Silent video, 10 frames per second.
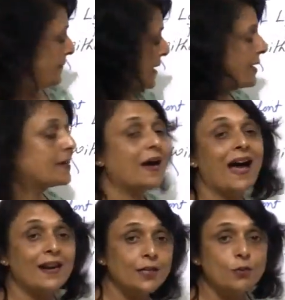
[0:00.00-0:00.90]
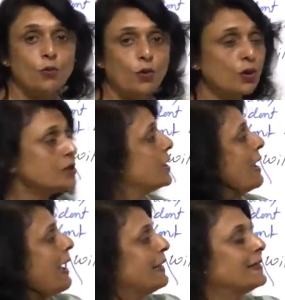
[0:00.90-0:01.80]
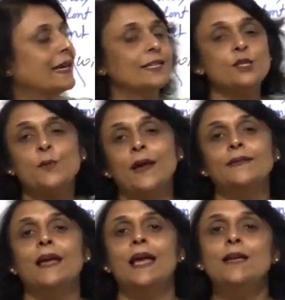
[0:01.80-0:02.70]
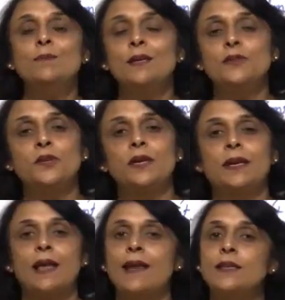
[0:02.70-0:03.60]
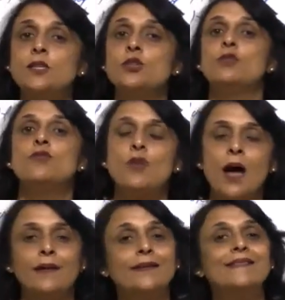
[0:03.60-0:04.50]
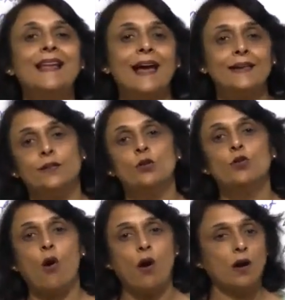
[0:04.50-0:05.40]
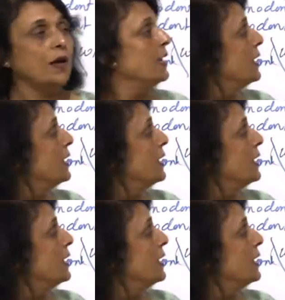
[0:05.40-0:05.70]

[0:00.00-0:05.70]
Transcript: They are carnivores, and that is why the alimentary canal is not that long.